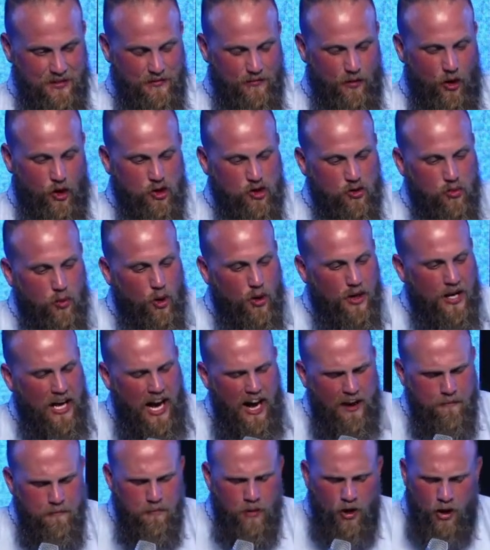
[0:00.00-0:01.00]
Verse 1
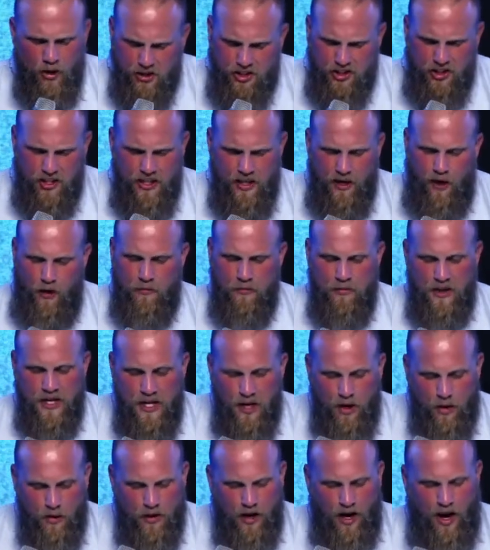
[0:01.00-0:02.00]
Have mercy on
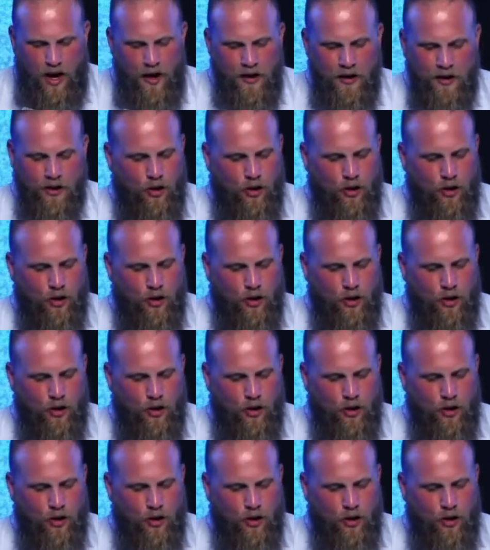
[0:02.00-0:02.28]
me, O God,